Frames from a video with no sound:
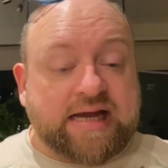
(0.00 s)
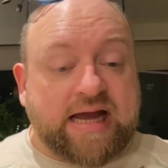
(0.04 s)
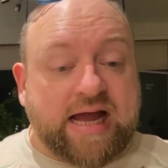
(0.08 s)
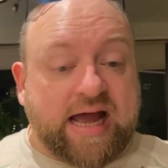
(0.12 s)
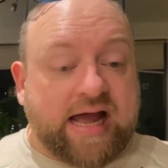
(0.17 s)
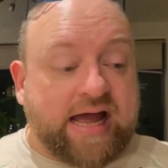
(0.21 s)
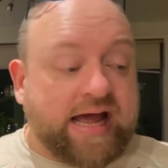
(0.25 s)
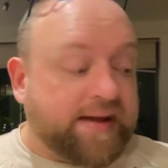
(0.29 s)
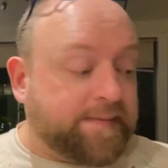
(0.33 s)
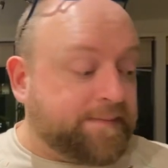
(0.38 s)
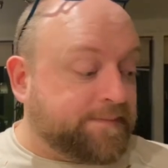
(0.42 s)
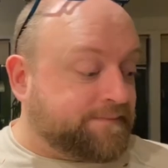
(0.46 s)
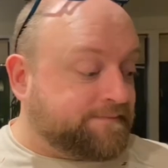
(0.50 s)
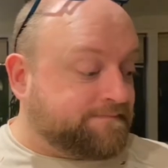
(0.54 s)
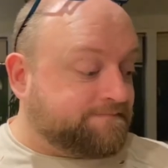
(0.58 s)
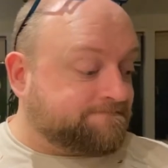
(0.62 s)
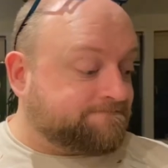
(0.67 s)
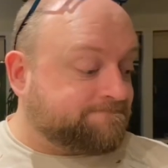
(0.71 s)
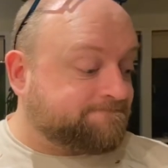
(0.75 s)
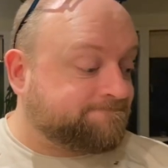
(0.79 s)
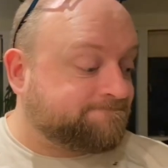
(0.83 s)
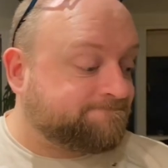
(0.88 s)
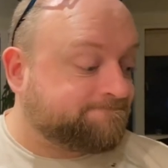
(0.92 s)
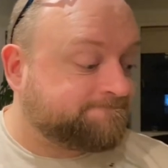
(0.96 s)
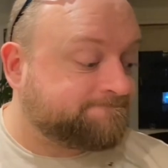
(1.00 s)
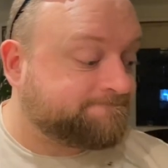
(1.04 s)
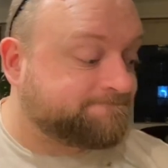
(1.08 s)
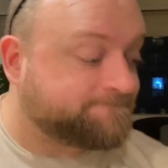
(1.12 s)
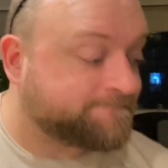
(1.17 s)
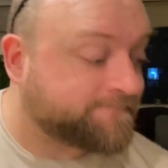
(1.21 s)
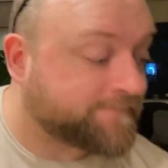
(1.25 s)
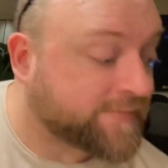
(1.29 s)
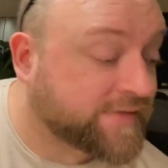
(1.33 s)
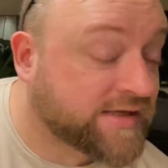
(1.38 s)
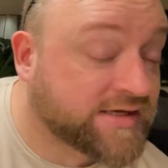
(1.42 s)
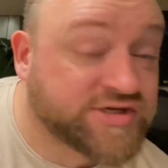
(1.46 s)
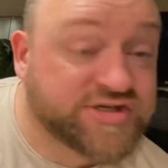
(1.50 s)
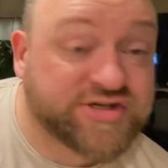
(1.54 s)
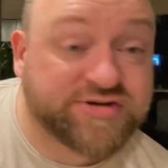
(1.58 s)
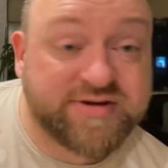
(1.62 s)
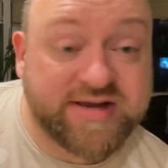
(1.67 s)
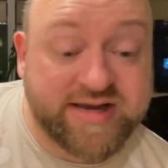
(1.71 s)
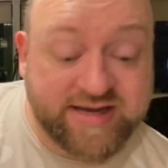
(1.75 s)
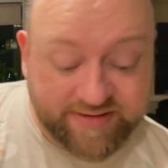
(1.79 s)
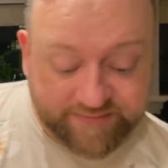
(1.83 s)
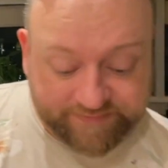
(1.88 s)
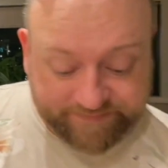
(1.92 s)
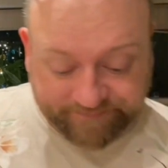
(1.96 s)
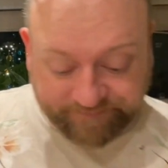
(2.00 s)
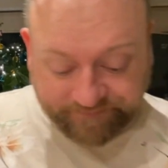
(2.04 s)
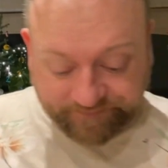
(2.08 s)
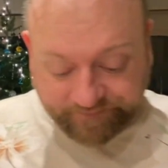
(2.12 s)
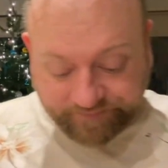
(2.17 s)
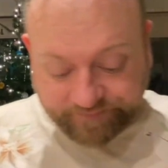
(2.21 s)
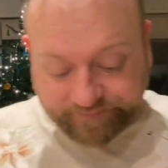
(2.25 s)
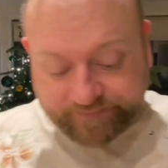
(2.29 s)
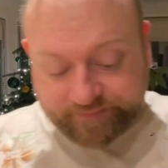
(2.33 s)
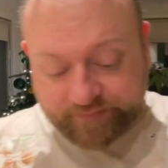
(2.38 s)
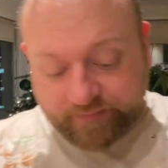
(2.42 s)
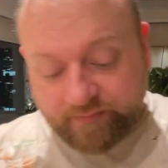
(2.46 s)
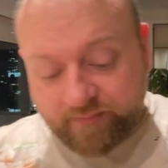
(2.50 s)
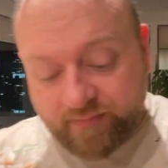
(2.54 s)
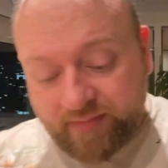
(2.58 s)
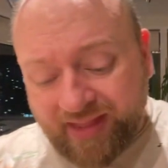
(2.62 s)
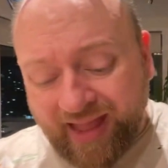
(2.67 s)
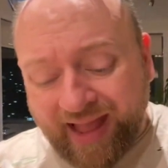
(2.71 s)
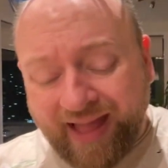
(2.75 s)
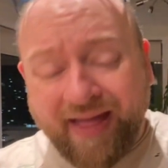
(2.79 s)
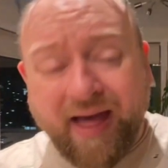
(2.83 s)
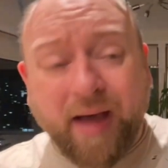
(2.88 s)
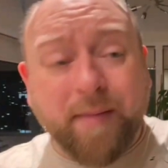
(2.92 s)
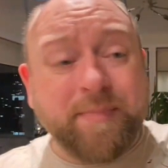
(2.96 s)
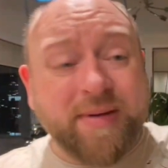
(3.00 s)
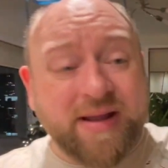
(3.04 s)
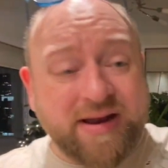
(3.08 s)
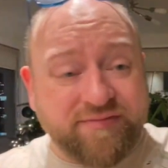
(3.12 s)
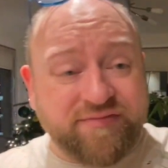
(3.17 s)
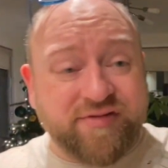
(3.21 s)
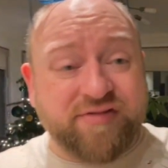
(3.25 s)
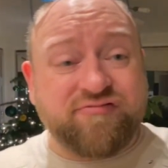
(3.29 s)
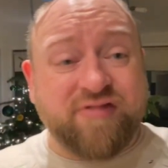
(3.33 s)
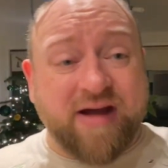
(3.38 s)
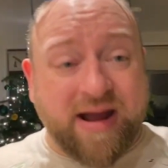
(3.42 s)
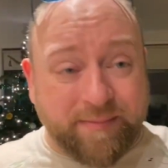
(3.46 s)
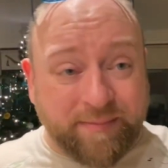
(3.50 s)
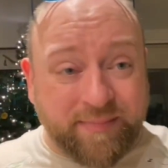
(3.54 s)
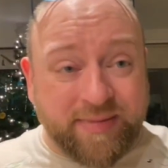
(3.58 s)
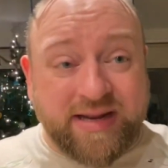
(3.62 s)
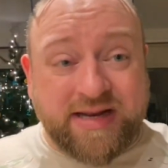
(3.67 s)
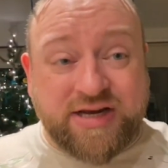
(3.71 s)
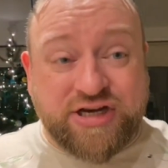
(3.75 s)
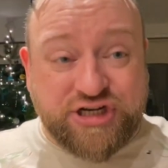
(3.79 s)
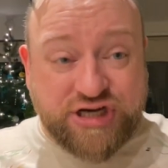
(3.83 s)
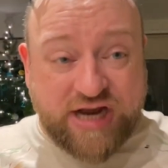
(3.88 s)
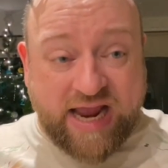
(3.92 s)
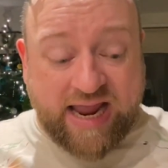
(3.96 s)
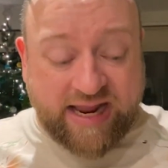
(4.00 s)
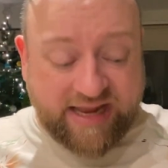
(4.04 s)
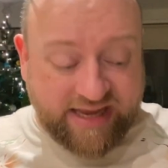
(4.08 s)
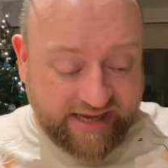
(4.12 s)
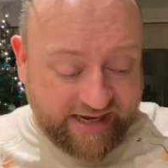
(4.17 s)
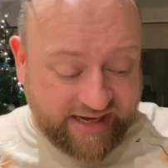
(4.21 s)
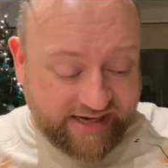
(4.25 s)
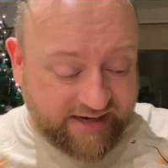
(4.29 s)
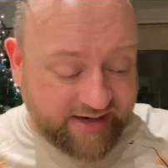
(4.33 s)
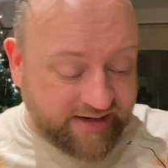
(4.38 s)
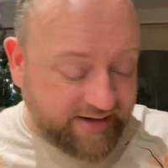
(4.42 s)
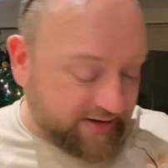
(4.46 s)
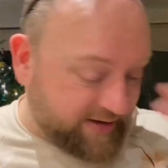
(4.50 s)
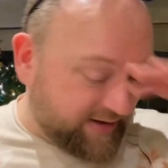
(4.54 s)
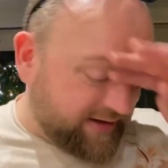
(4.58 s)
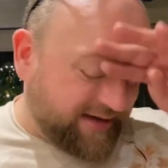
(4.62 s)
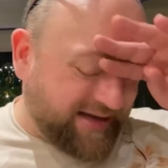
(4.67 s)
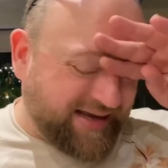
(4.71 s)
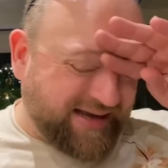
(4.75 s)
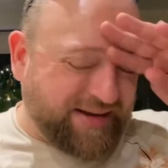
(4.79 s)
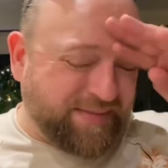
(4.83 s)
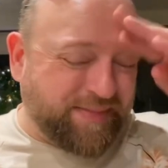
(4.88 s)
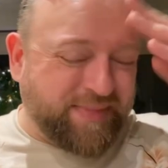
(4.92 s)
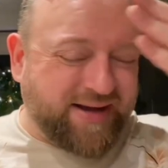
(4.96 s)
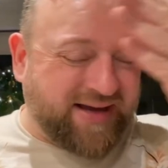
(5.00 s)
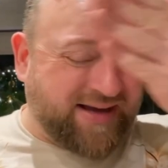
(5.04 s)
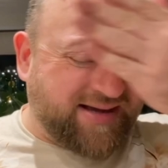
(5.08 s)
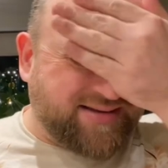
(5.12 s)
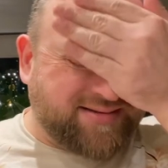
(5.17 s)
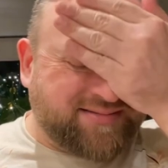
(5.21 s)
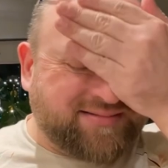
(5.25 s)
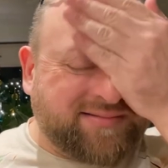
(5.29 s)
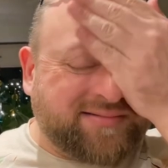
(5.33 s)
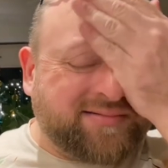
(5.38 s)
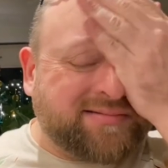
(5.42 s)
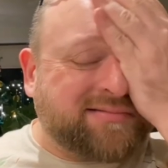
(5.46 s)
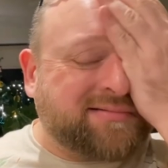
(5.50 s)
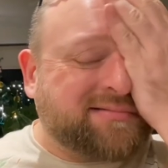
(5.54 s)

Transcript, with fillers: Um, so yeah, a bit of a rambling check-in, but